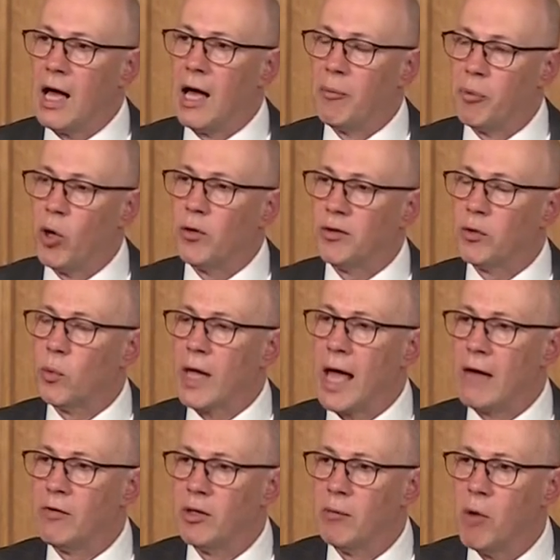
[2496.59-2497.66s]
approach that we
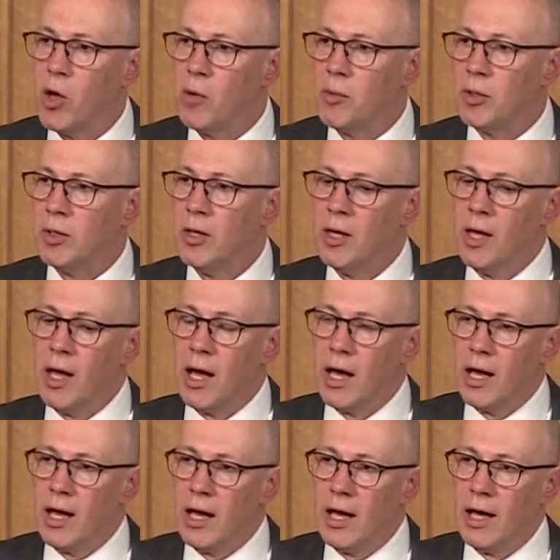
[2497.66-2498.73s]
have at the moment.
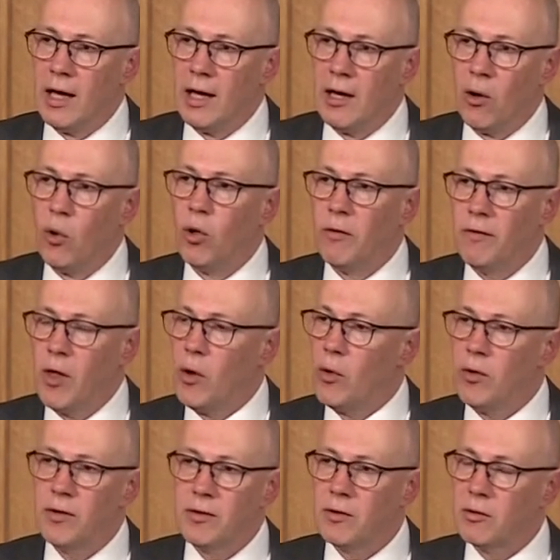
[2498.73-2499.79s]
All of
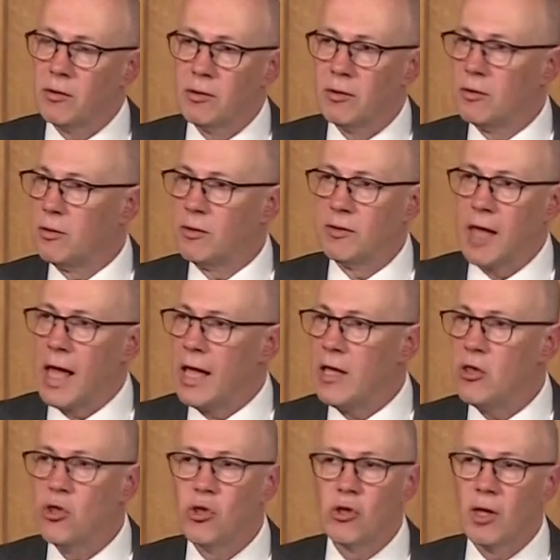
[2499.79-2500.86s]
those,
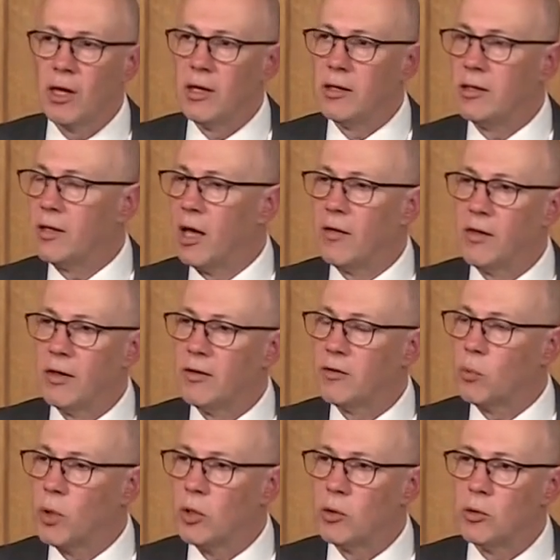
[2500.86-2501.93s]
SAGE and others,
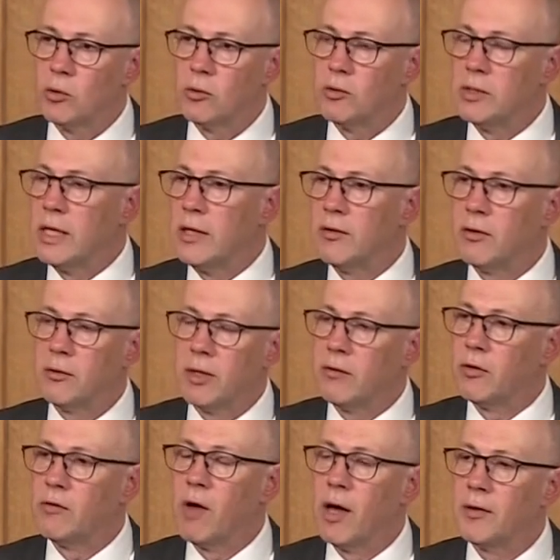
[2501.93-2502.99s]
will need to give
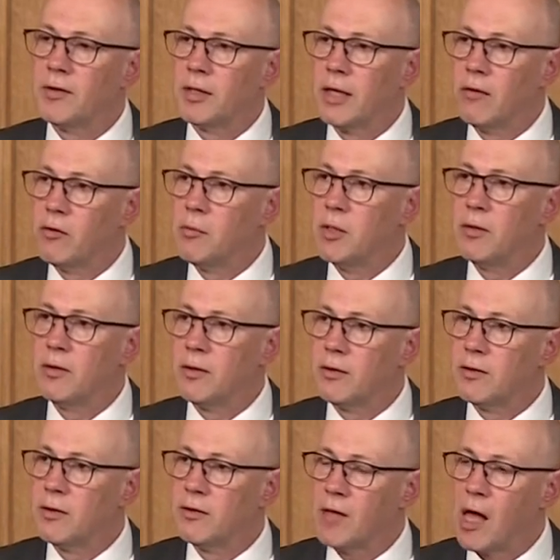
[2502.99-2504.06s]
advice to government as
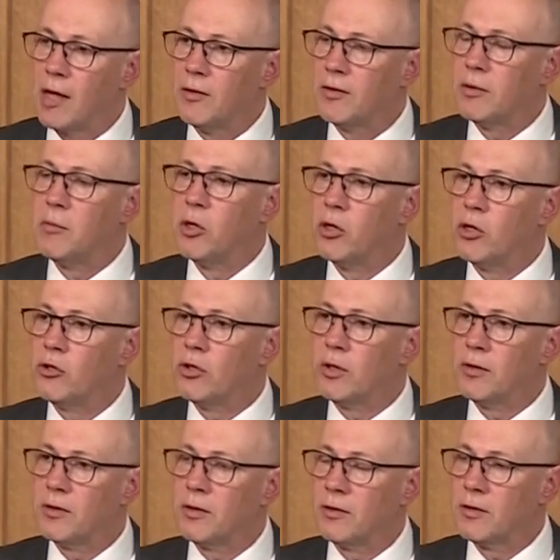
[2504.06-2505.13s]
the science
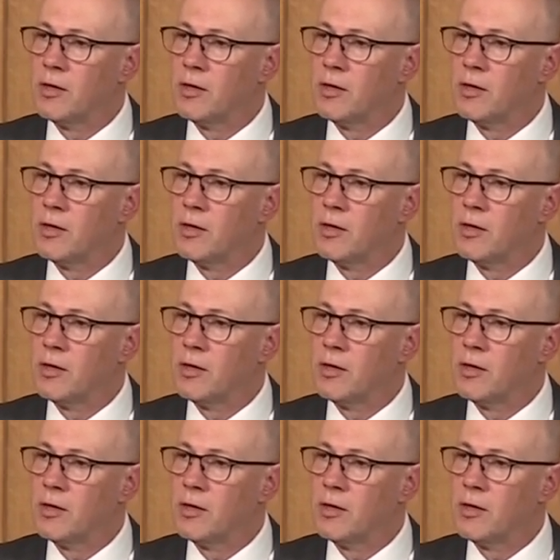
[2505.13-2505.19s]
emerges,